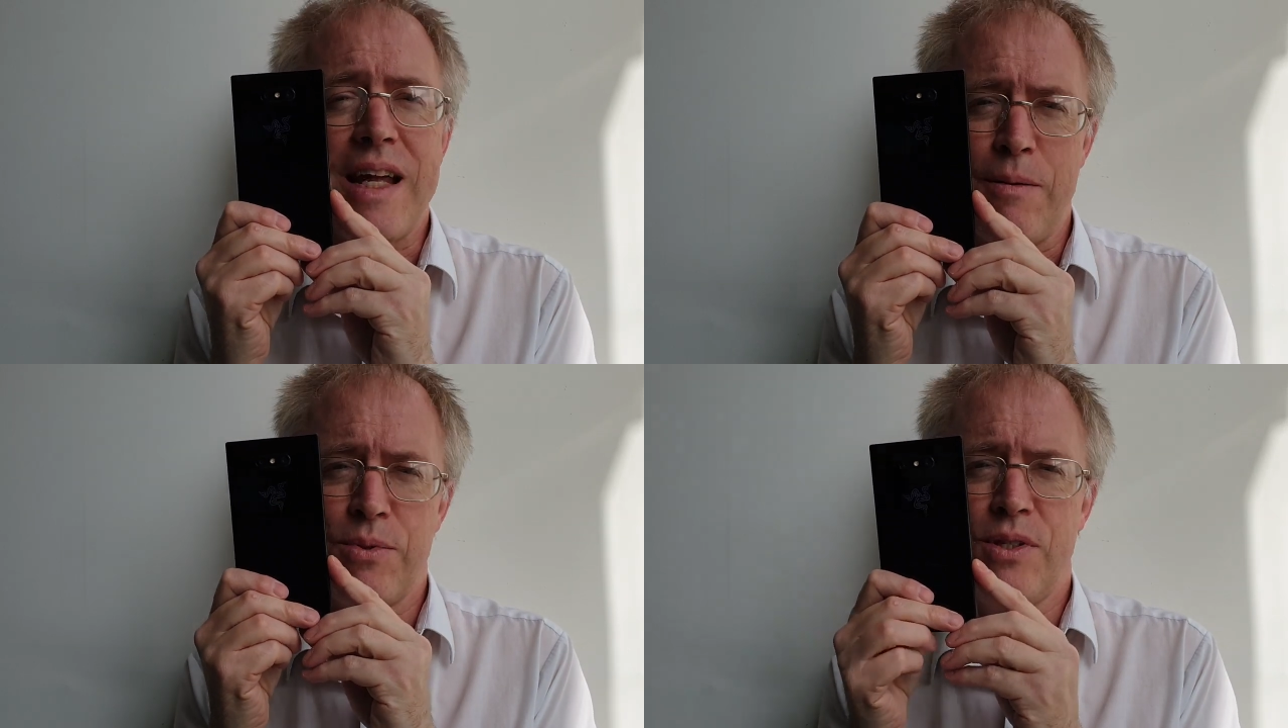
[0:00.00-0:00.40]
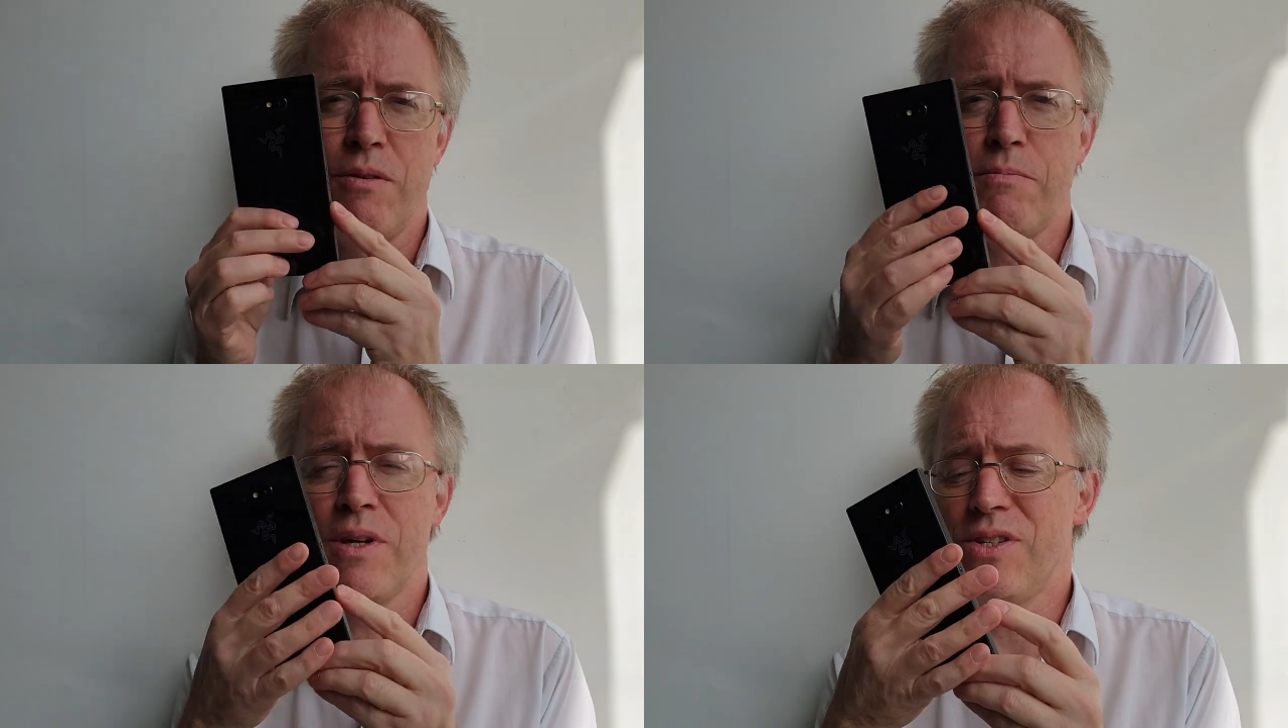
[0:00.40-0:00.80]

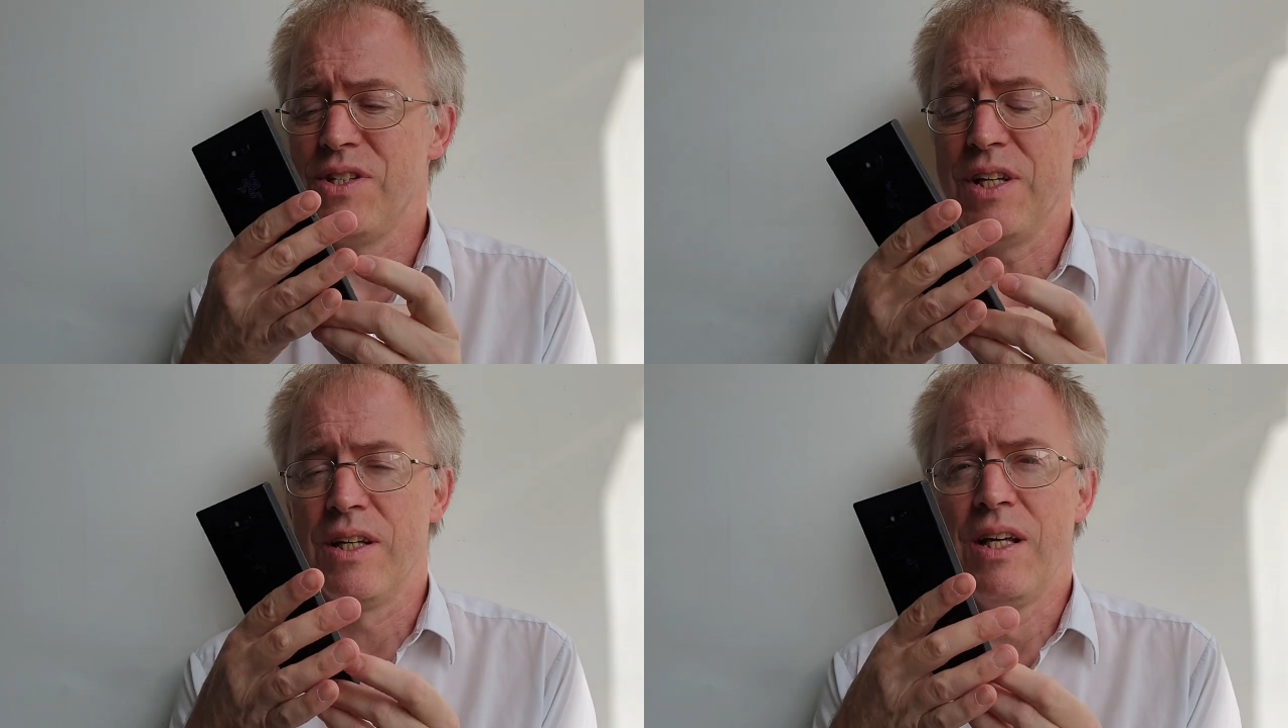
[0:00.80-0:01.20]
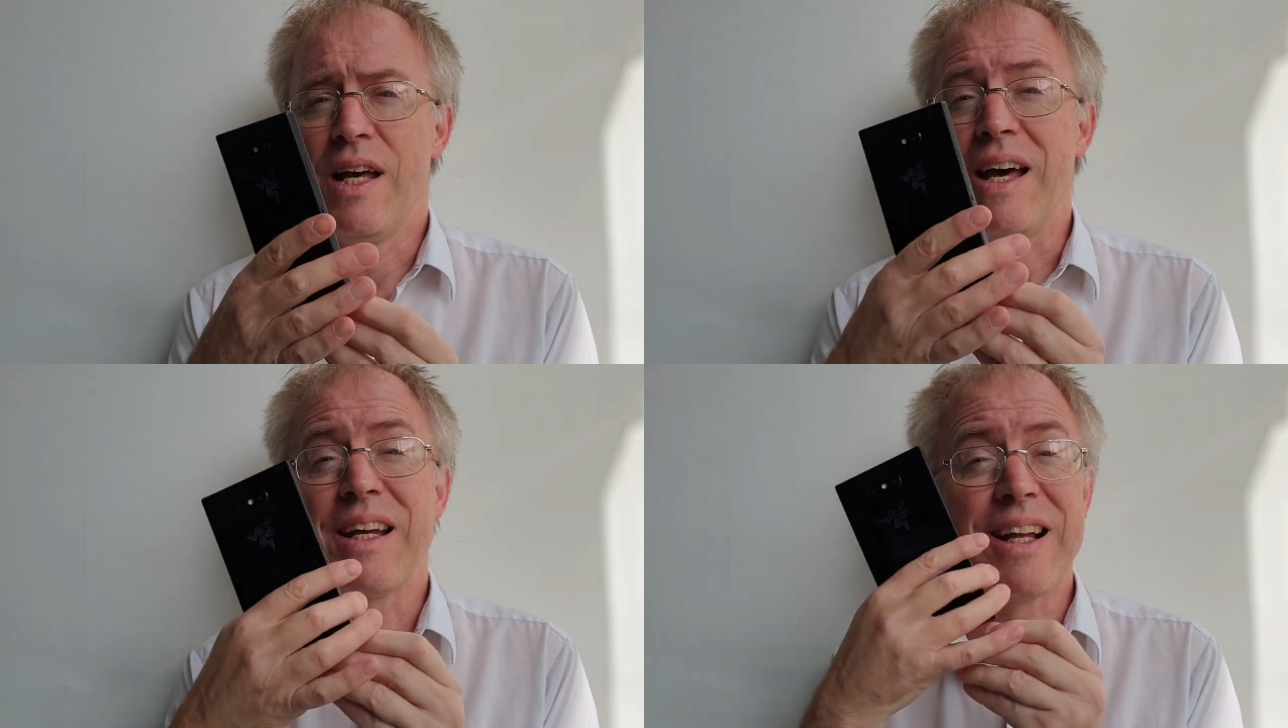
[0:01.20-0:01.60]
absolute must here,
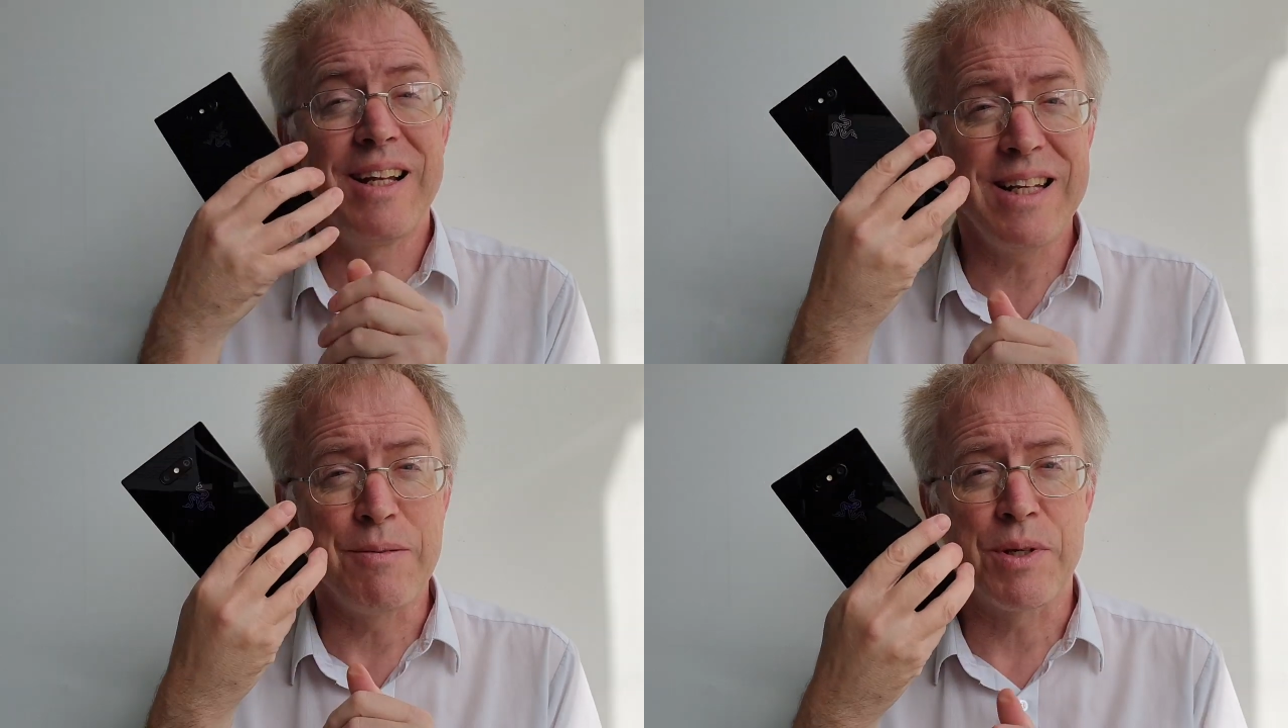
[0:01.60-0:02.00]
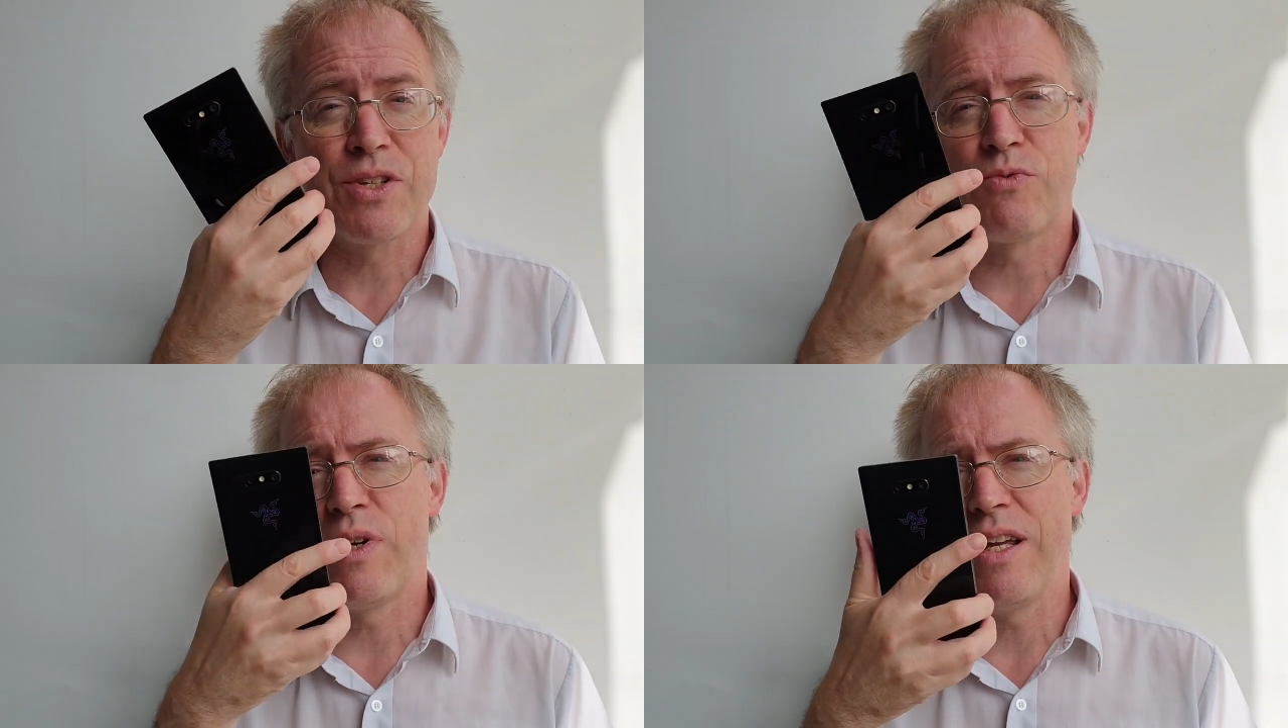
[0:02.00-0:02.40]
and a clear
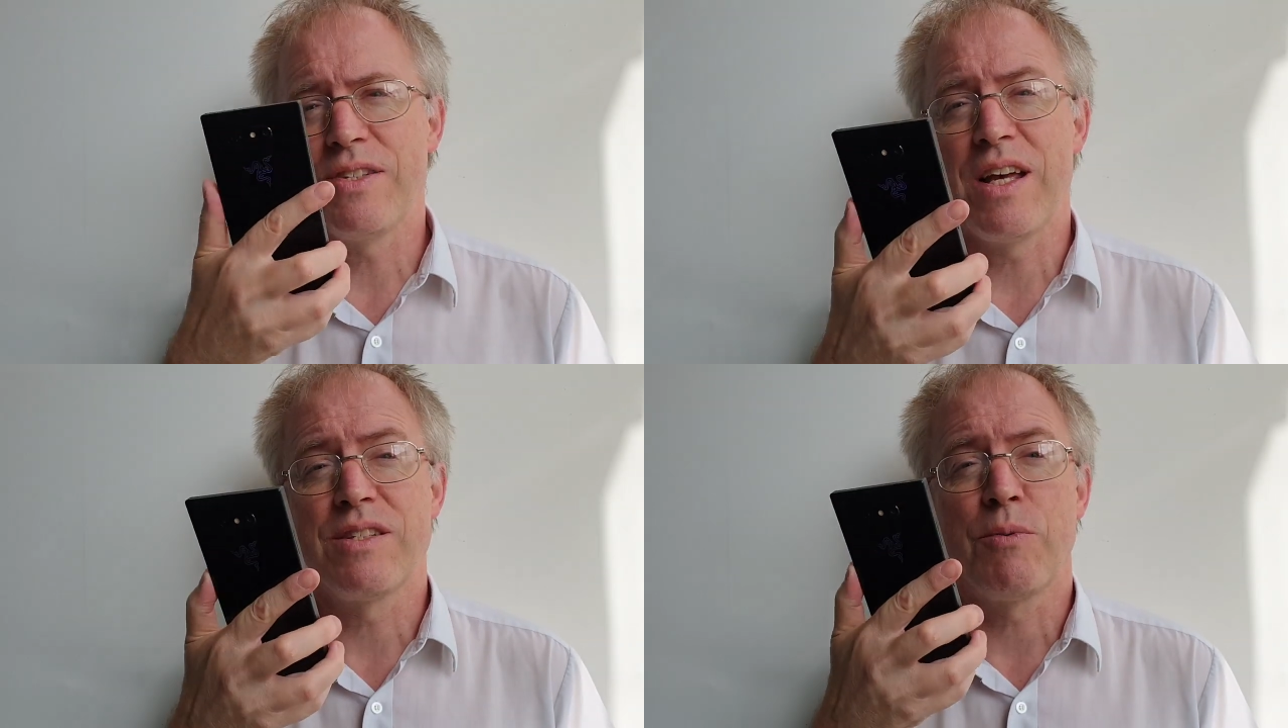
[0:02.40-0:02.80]
because Razer has